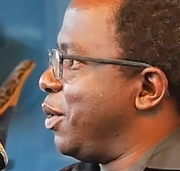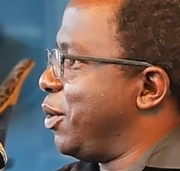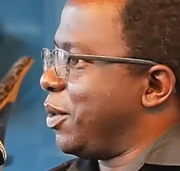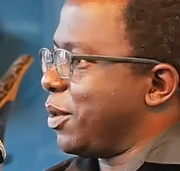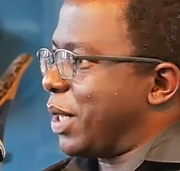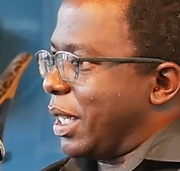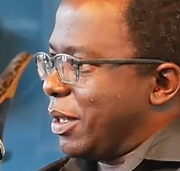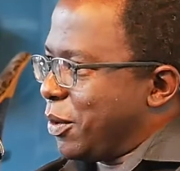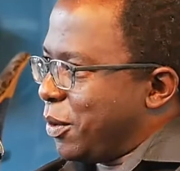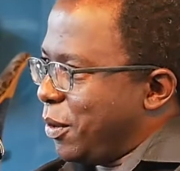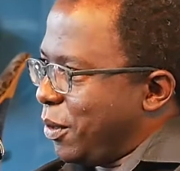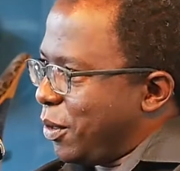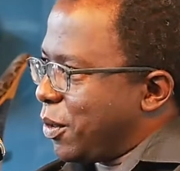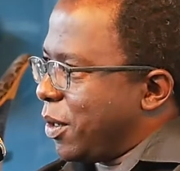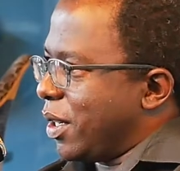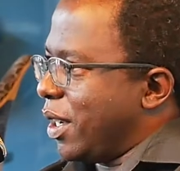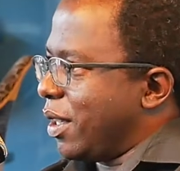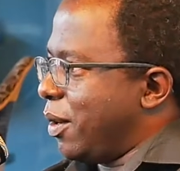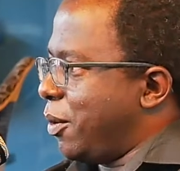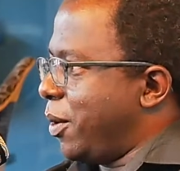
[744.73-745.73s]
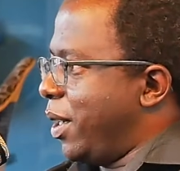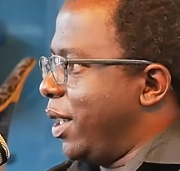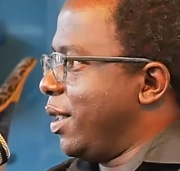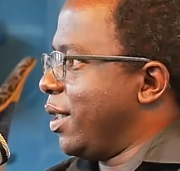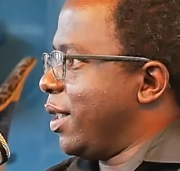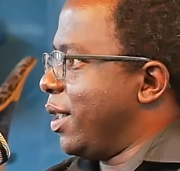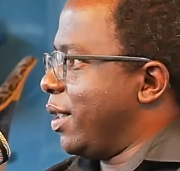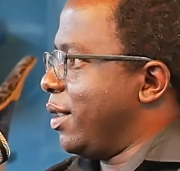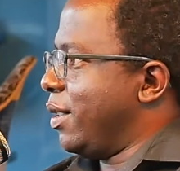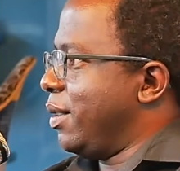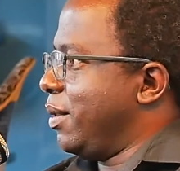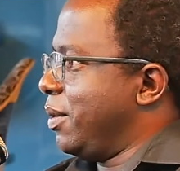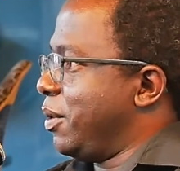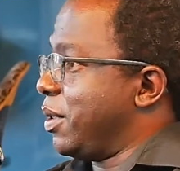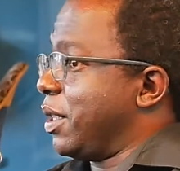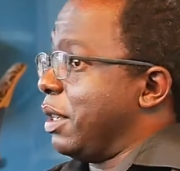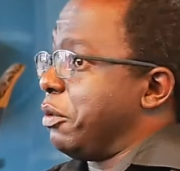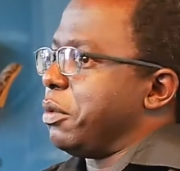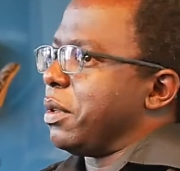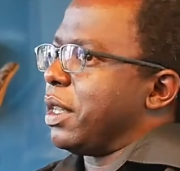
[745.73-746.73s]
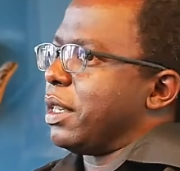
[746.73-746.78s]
Because that's also another wild card. Because I